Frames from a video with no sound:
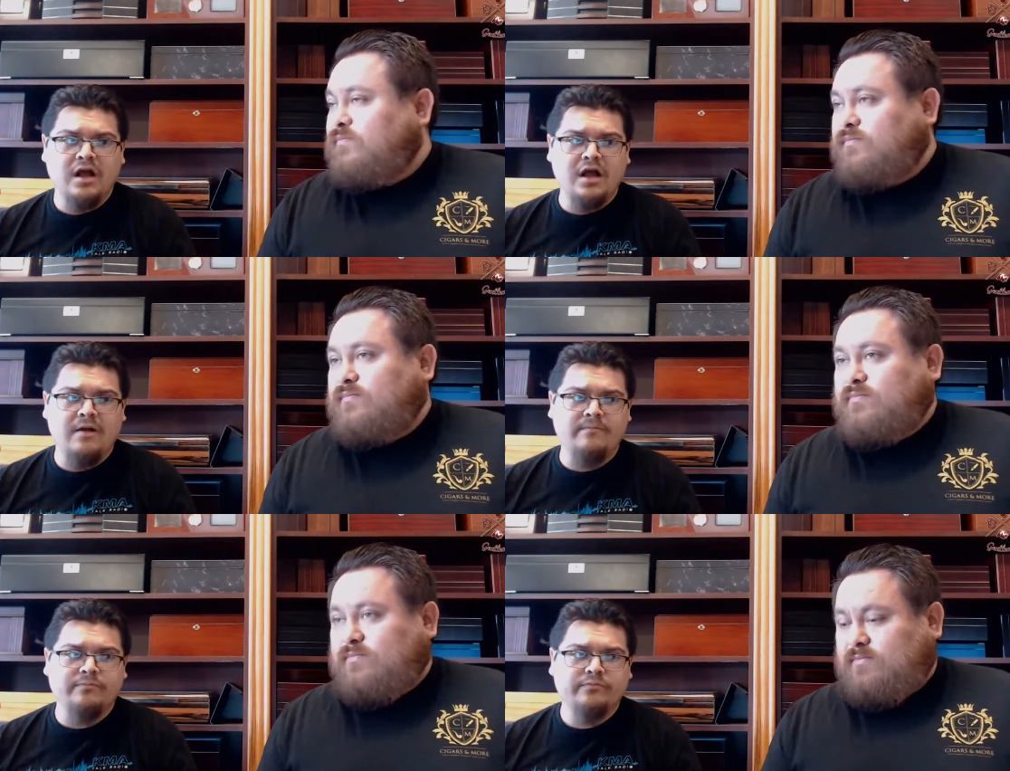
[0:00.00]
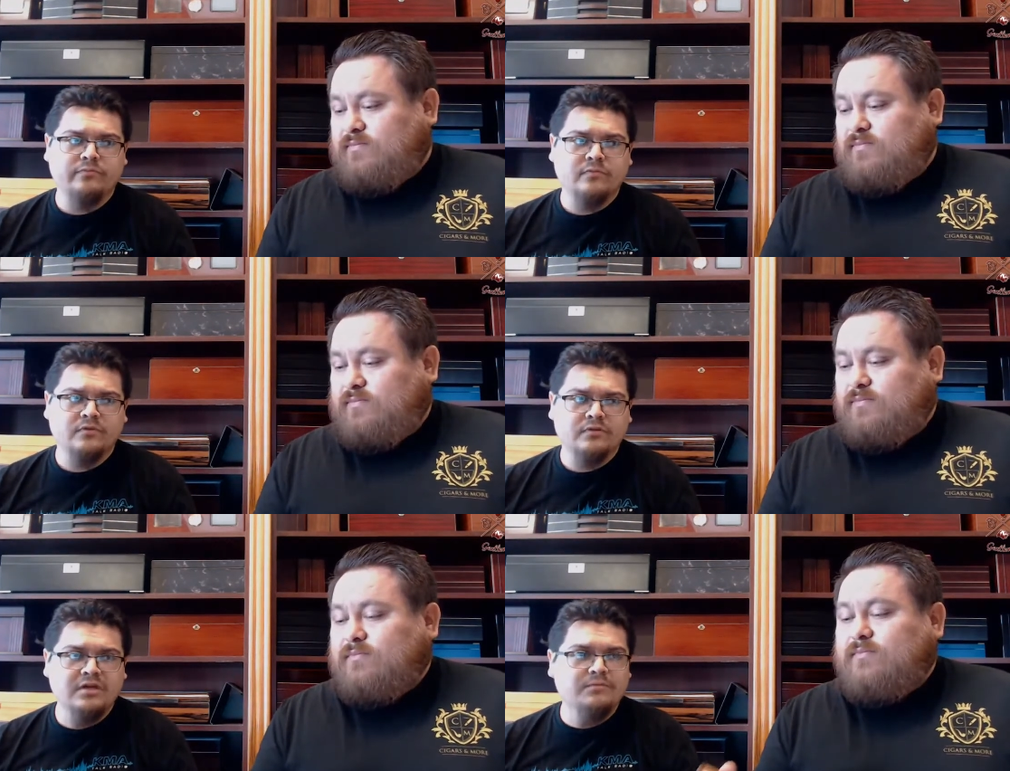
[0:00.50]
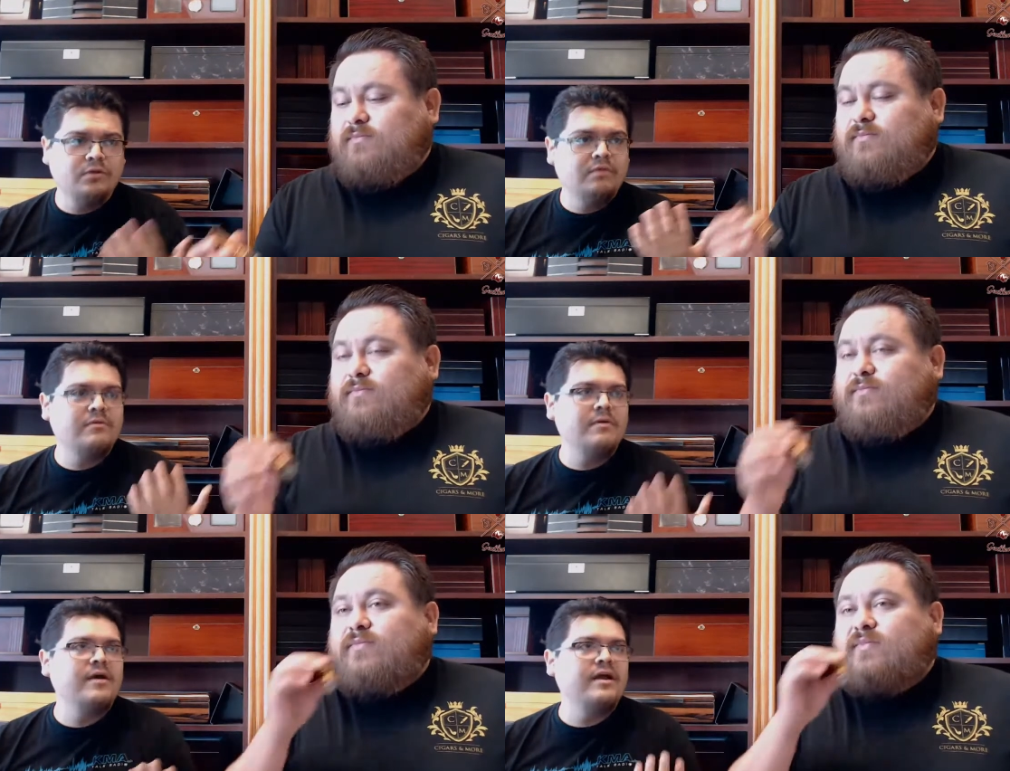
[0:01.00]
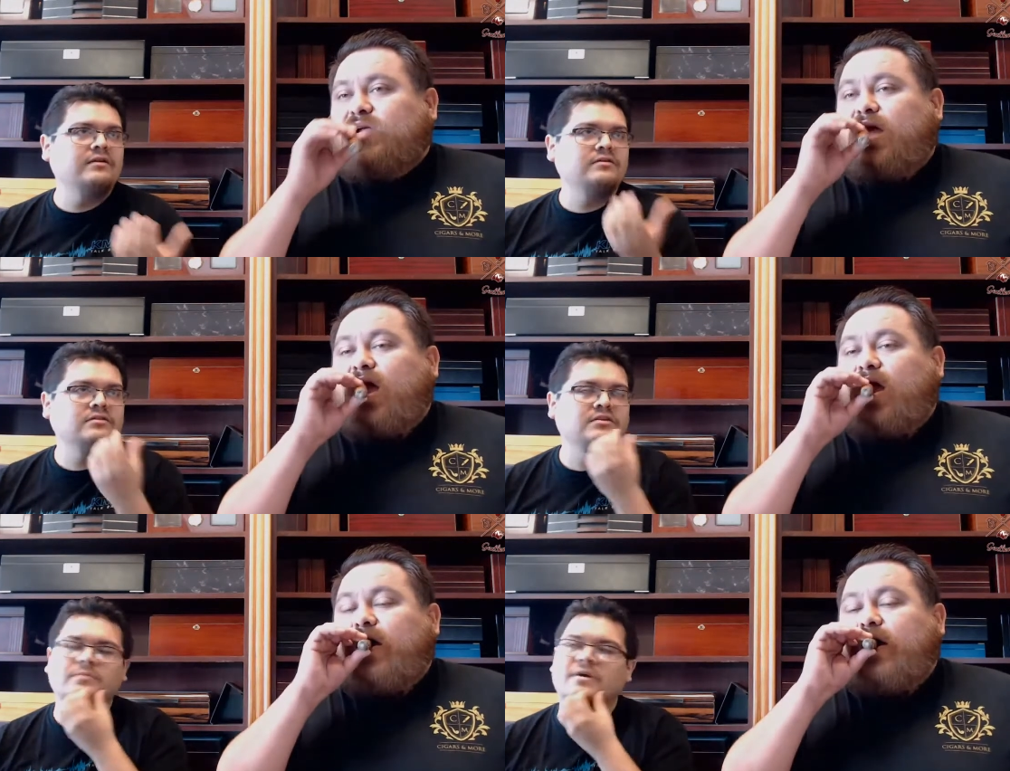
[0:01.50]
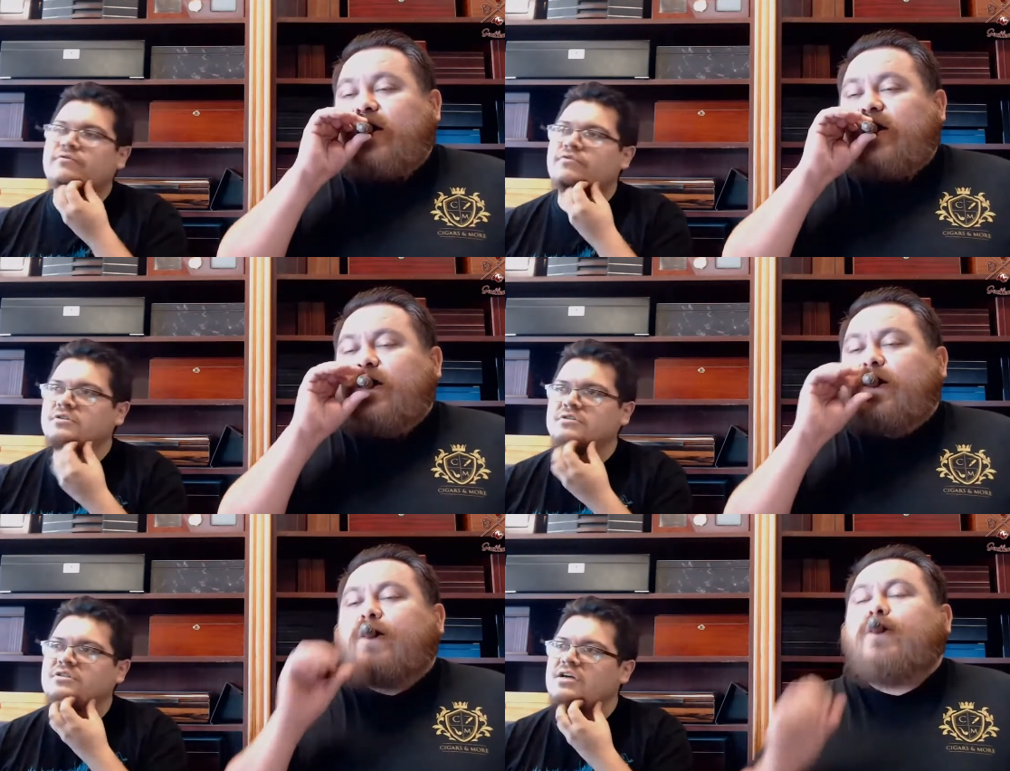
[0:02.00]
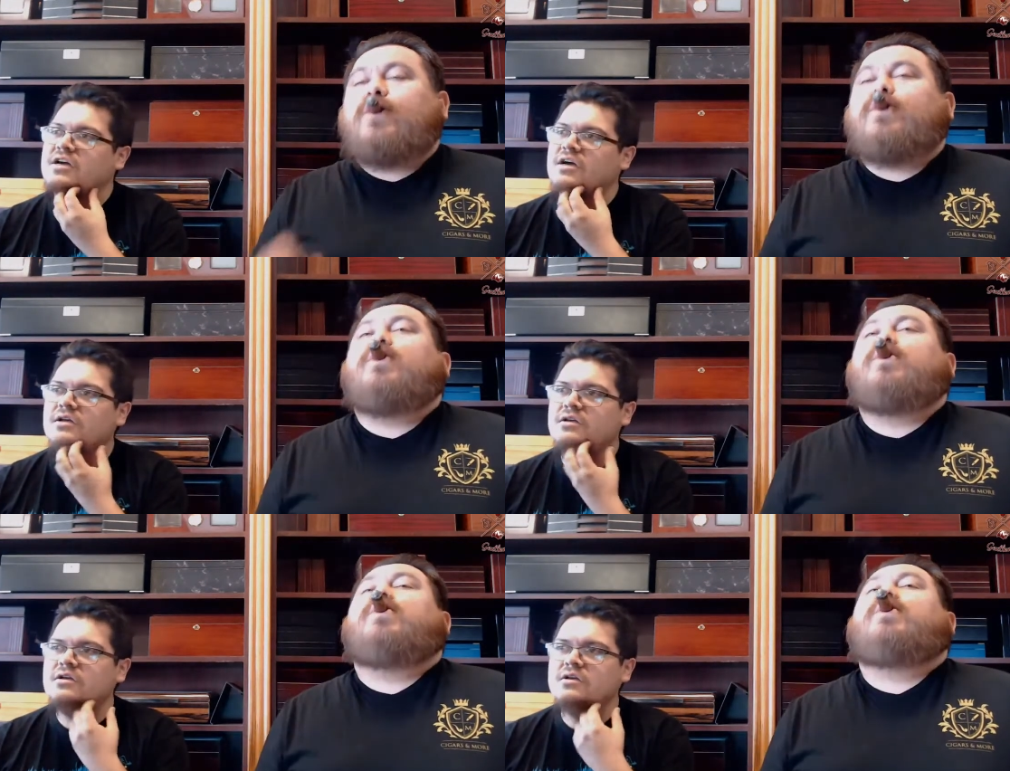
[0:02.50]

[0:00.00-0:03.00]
Speaker 1: Um, kind of blowing my mind because my first uh,